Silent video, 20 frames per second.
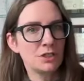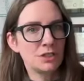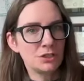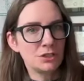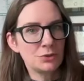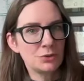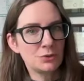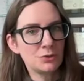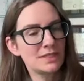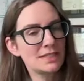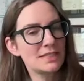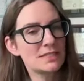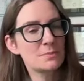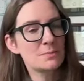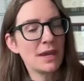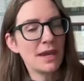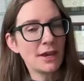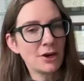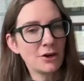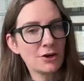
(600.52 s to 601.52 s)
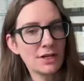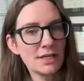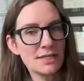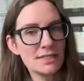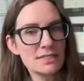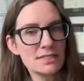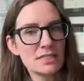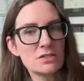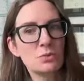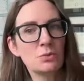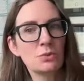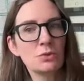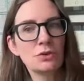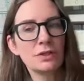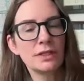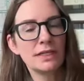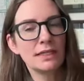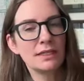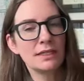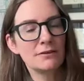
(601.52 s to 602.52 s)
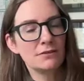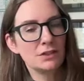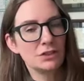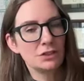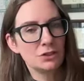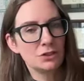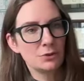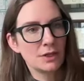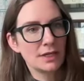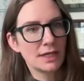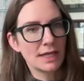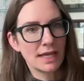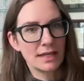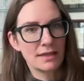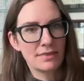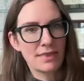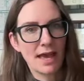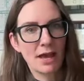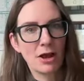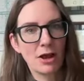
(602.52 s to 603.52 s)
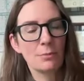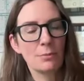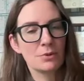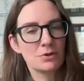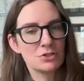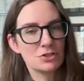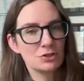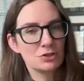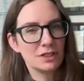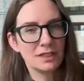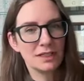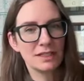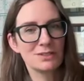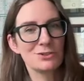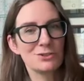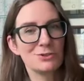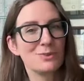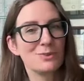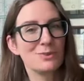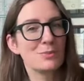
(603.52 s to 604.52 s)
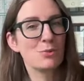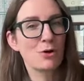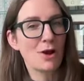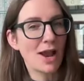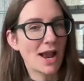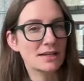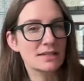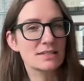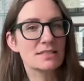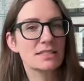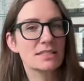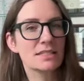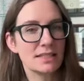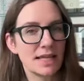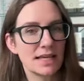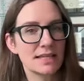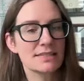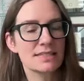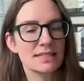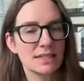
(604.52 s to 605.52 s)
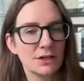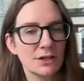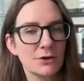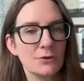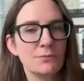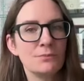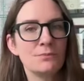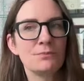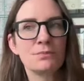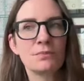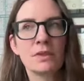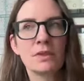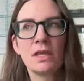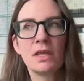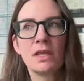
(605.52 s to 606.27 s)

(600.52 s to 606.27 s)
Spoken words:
putting you in these pairings, it's really giving you, again, that opportunity to be practicing that skill.